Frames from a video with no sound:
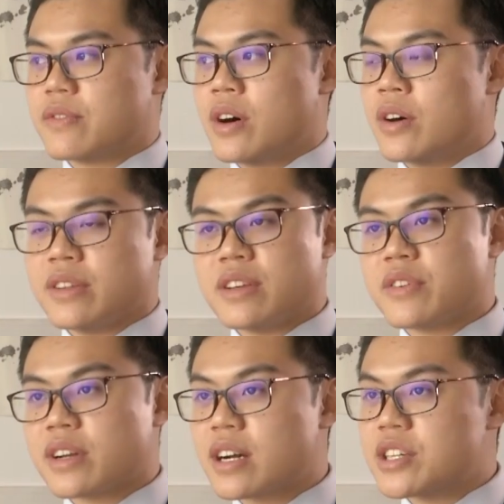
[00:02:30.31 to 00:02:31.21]
all the
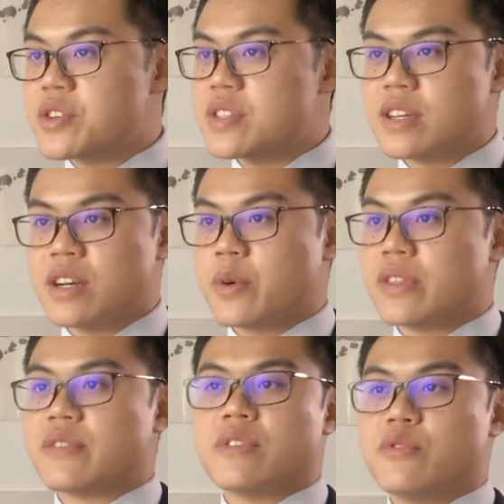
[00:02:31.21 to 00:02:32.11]
different countries here with
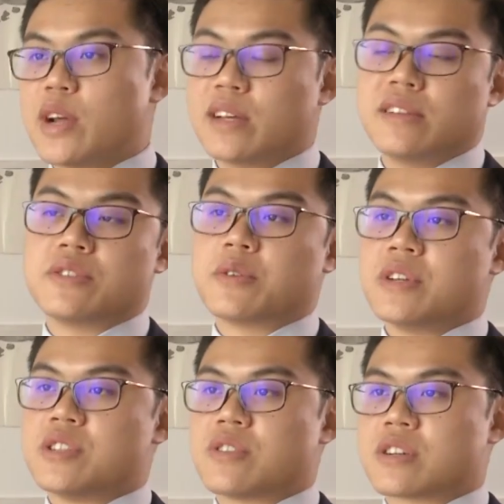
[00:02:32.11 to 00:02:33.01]
different
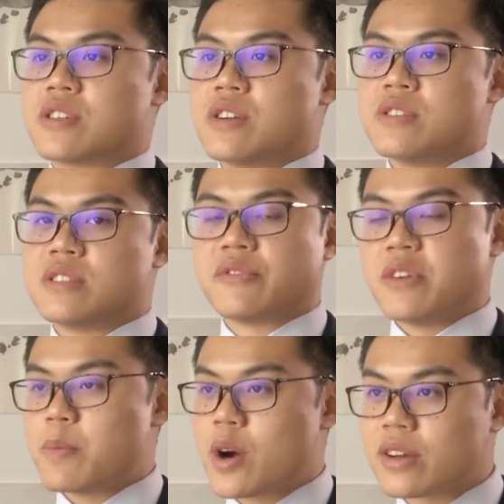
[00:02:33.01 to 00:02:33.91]
regulatory structures,
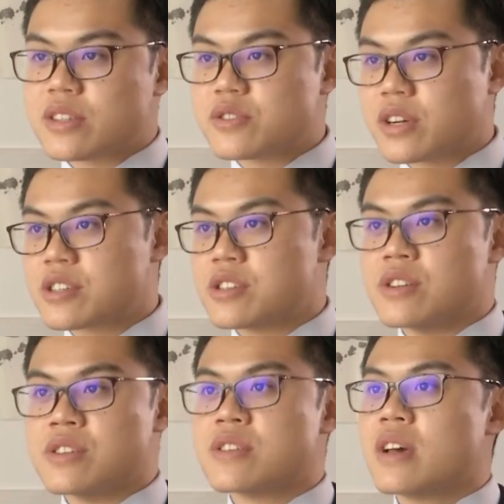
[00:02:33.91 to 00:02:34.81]
different market
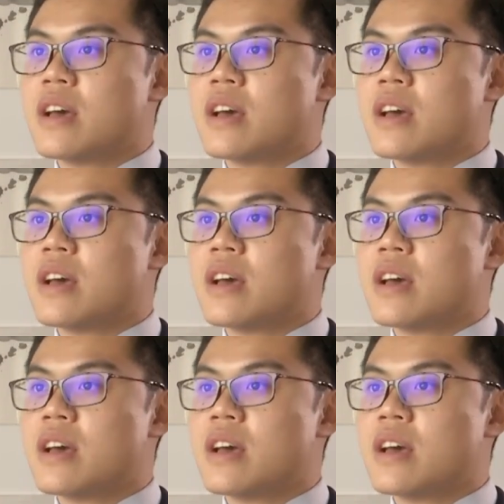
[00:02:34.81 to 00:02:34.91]
structures,